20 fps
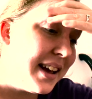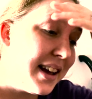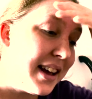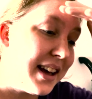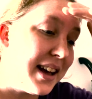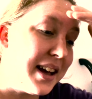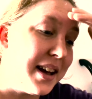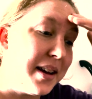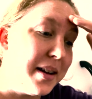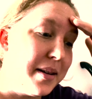
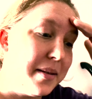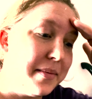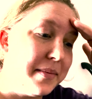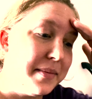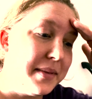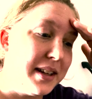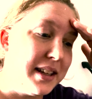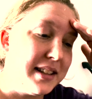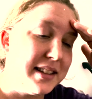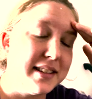
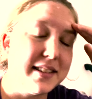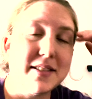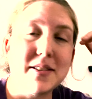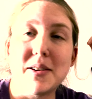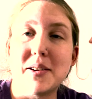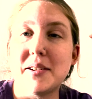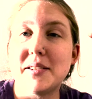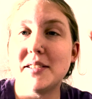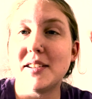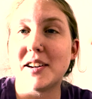Um, it's
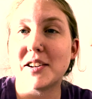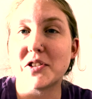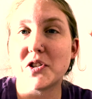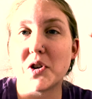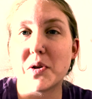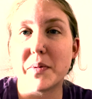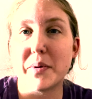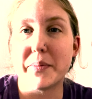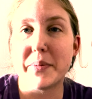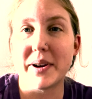called
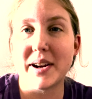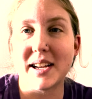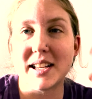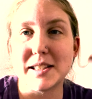October break.